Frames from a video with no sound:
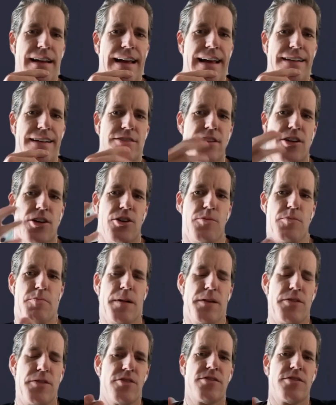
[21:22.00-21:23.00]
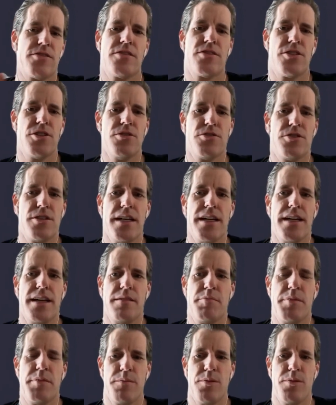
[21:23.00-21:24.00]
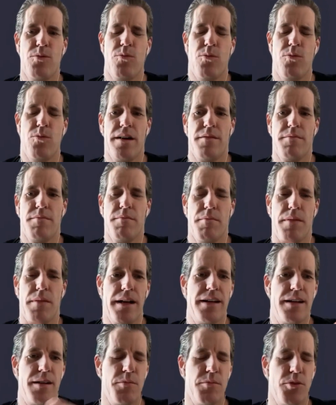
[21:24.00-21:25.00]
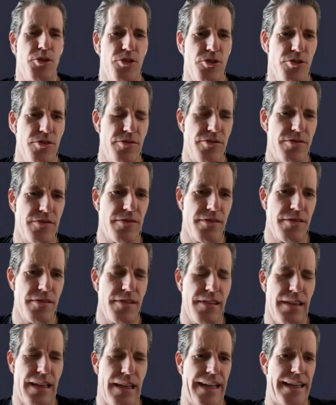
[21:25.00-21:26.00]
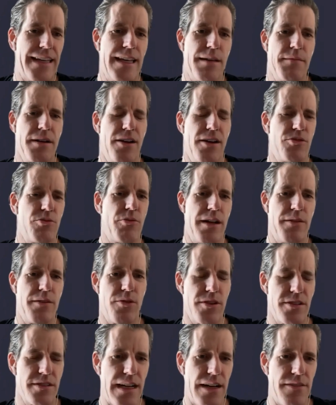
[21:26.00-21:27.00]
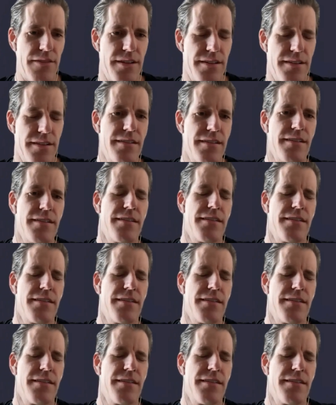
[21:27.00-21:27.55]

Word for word: And so, but there's this huge need. People want money to move like email 24 7.